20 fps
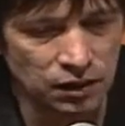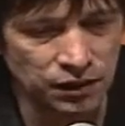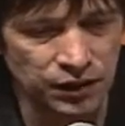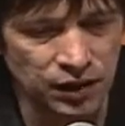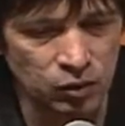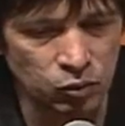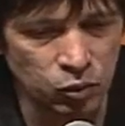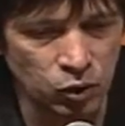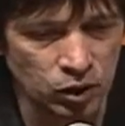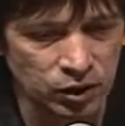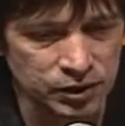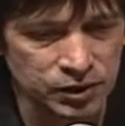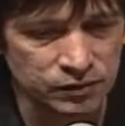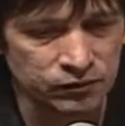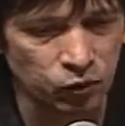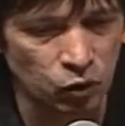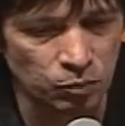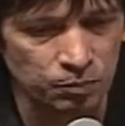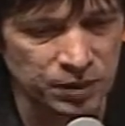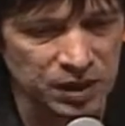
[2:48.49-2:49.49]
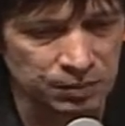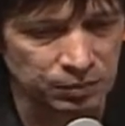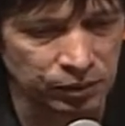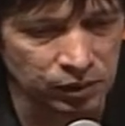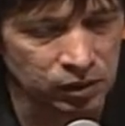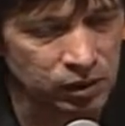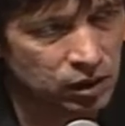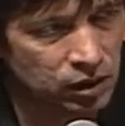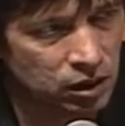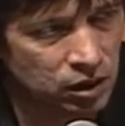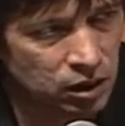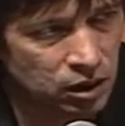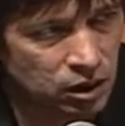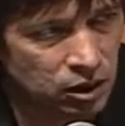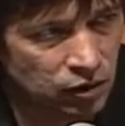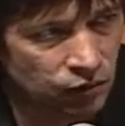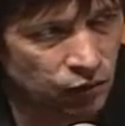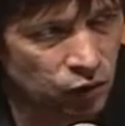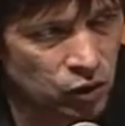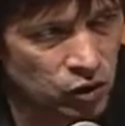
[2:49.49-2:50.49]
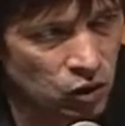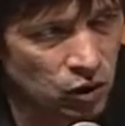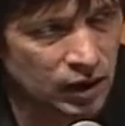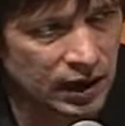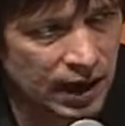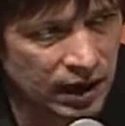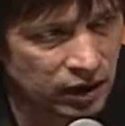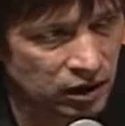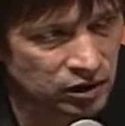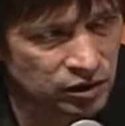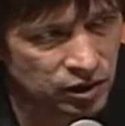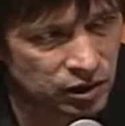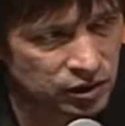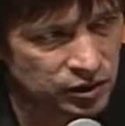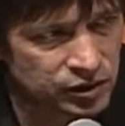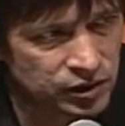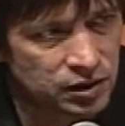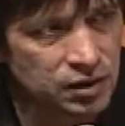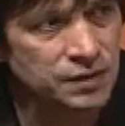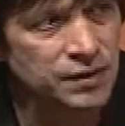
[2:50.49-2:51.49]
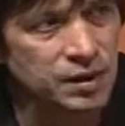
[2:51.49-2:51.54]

The worse for people, for your characters,